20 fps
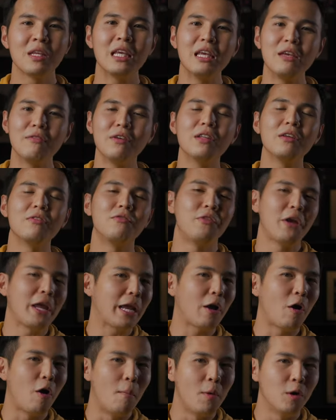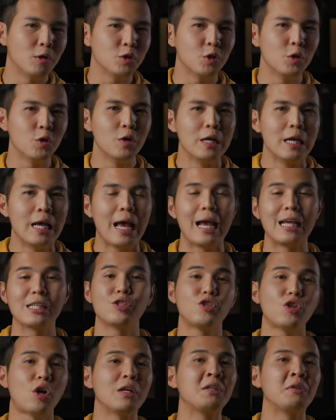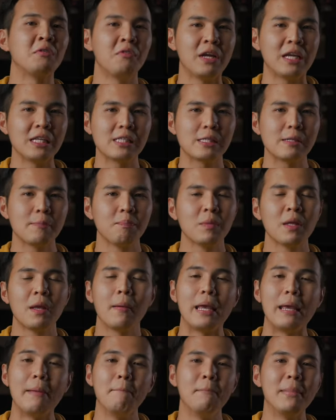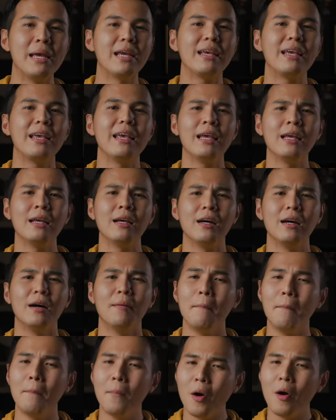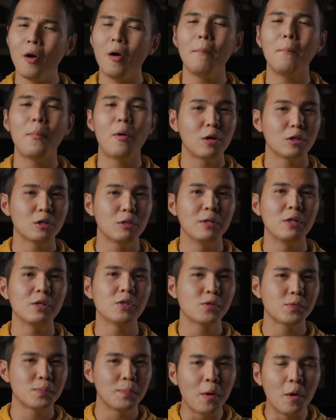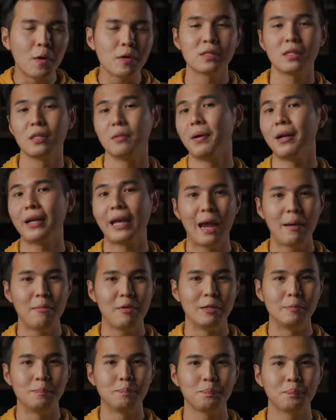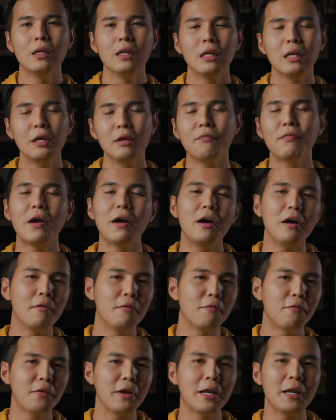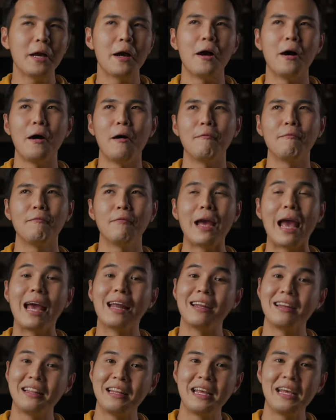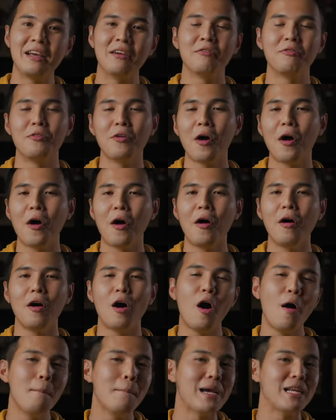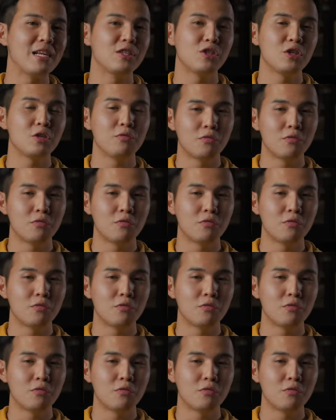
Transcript: even the Red Komodo has joined the race in making a more portable small cinema camera. If you're afraid of editing raw or managing